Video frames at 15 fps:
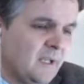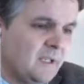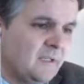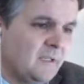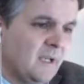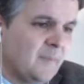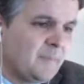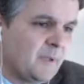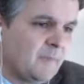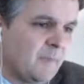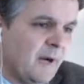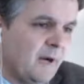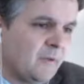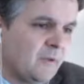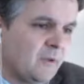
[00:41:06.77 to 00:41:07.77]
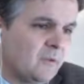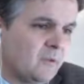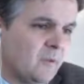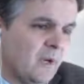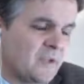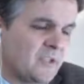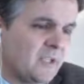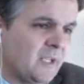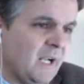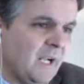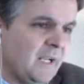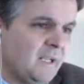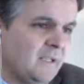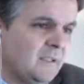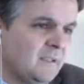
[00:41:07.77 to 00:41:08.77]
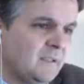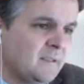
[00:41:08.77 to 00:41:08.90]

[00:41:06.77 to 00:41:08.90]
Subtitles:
and the upper bound on question 9.